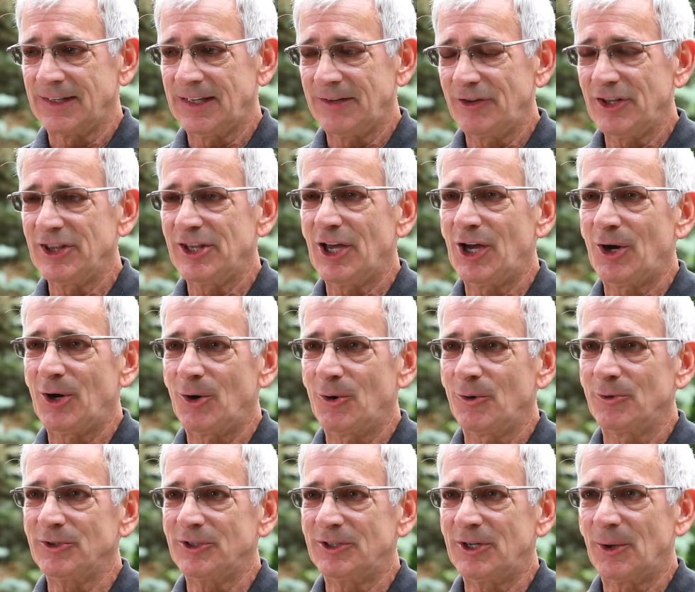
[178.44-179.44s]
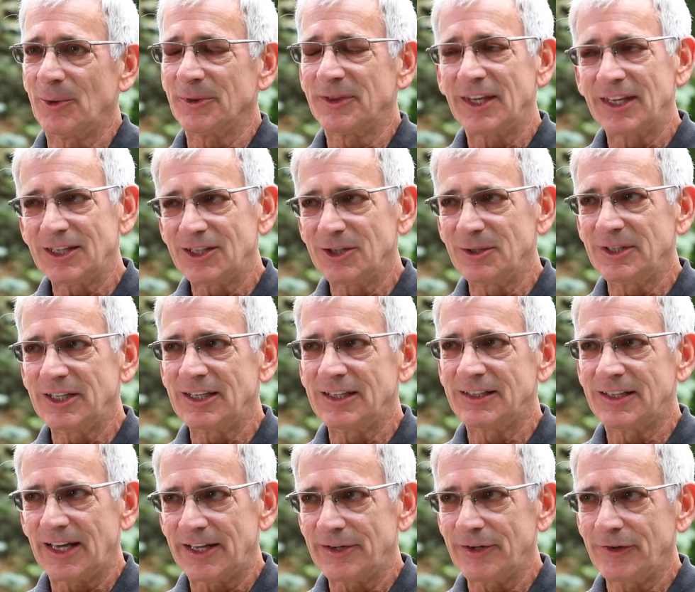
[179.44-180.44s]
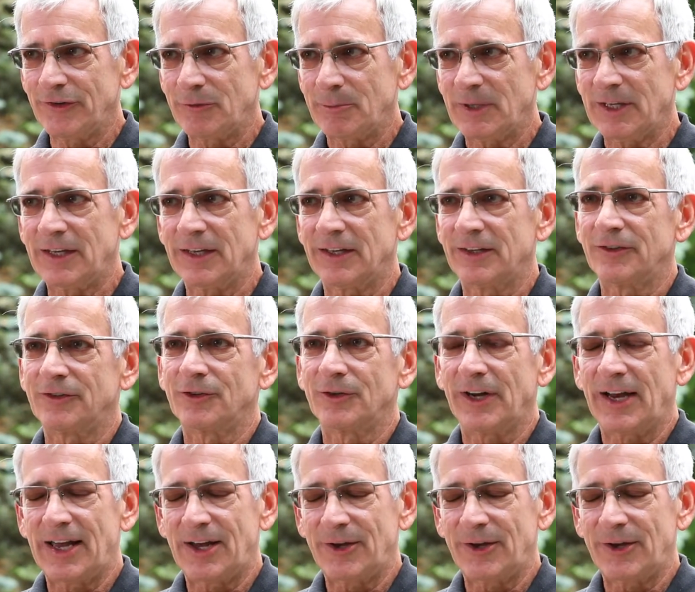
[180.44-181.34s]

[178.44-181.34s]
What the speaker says: even though you don't think you need gutters because your